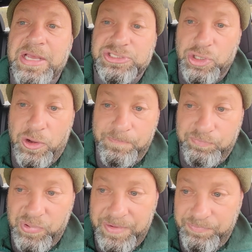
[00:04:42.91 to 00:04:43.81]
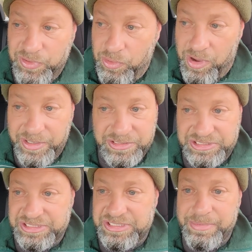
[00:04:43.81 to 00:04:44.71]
So, but, you know, under 60